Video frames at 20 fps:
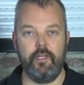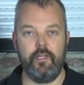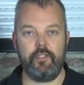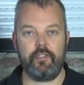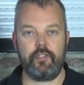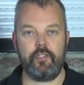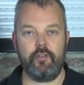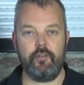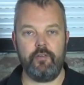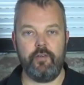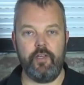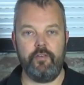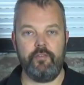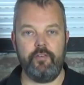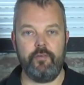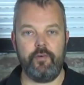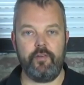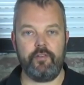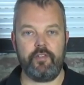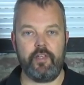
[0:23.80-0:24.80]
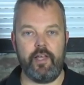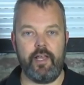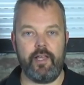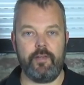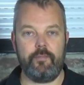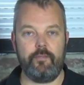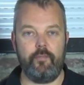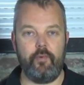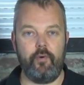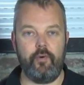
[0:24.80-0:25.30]
So if you want to
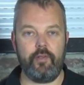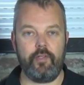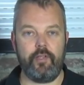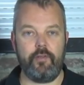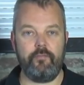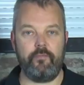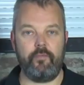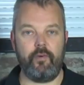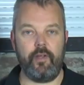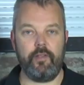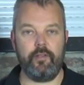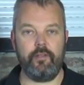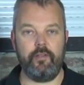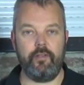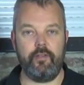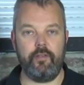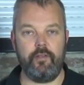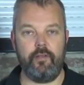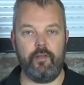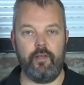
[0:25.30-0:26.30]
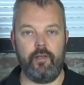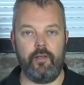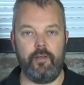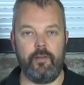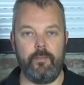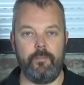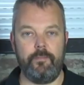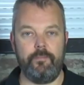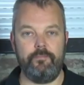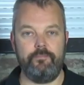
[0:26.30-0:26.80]
add more than one
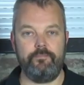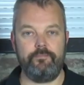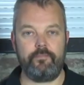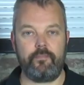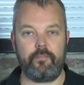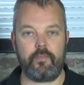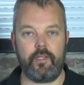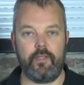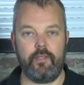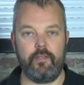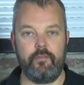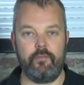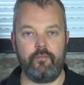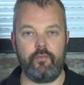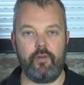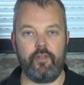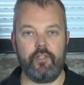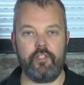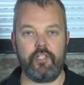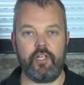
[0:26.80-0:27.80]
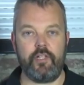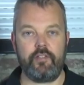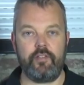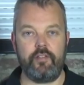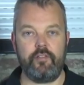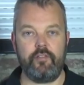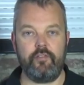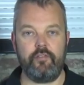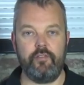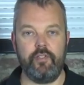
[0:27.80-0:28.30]
roller shutter
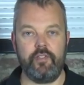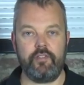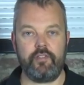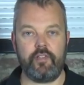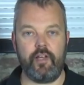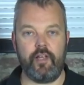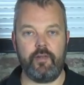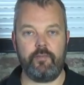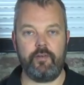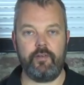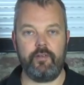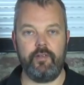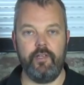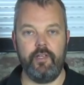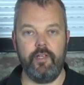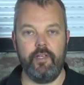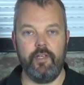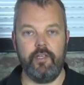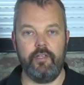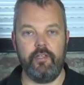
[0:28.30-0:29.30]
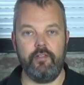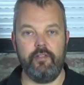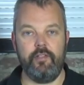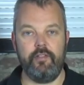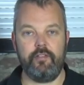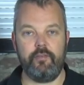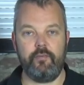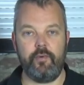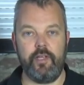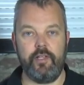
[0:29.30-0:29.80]
to your timer, you need
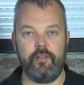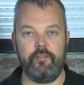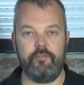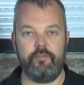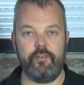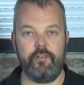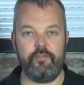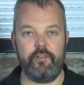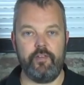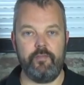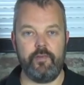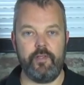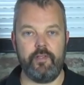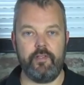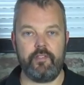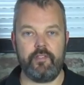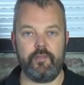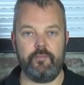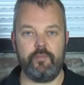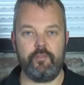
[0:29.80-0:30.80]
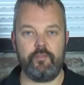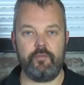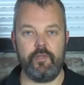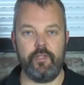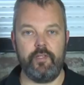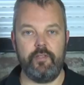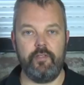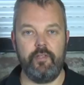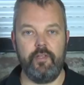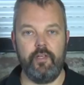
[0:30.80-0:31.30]
to wait 15 minutes in
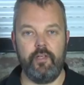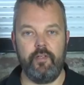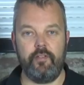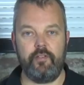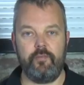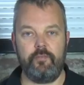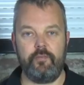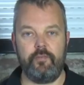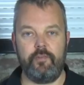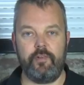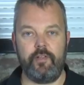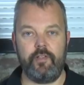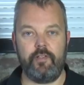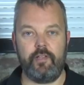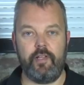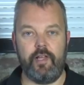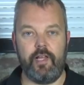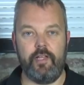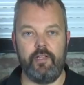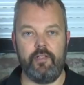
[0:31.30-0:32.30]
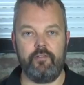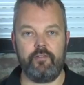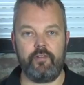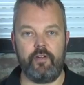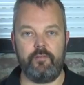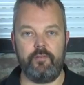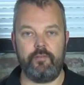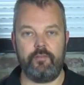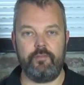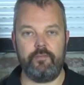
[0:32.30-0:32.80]
between to prevent any
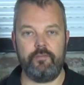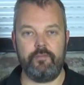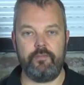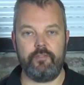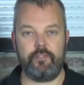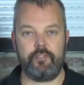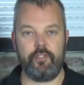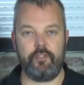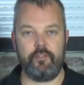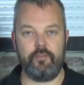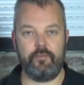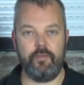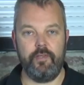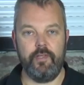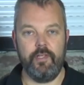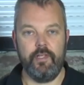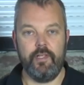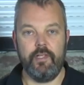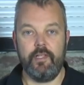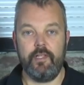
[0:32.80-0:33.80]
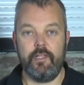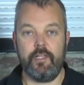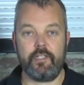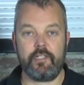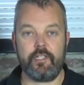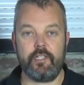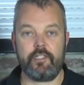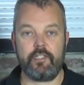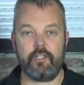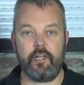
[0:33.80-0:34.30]
trouble. So let's
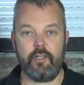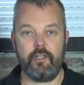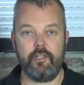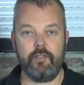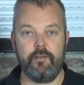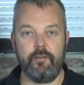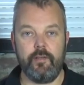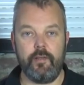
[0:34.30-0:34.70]
get started.